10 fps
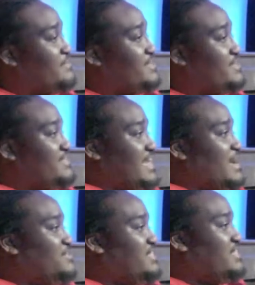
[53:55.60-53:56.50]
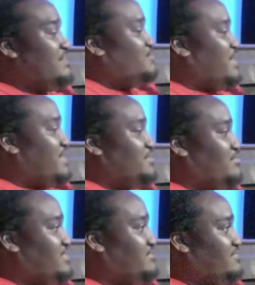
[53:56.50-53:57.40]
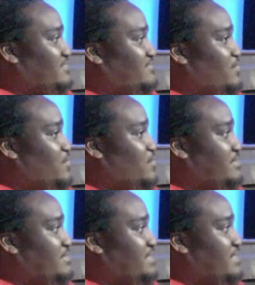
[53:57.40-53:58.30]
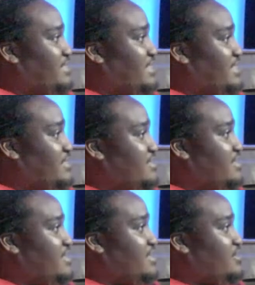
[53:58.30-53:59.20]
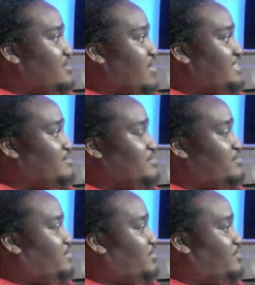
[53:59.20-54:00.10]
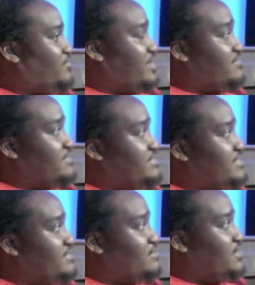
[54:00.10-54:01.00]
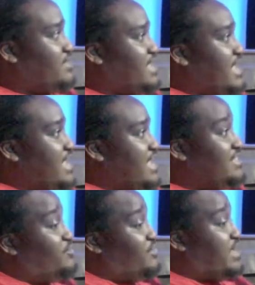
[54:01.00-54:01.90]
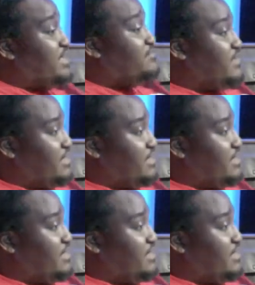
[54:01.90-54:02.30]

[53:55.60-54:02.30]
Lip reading: yeah, man, that was my inspiration for quitting, man, and you know, I just been ripping and running ever since. But anything creative,